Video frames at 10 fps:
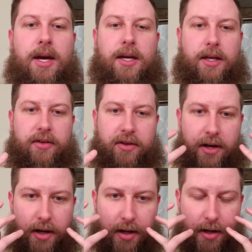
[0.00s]
because
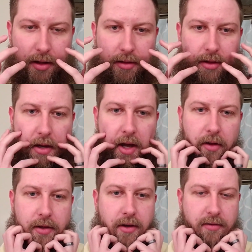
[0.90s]
the
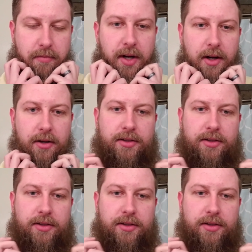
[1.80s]
healthiest beard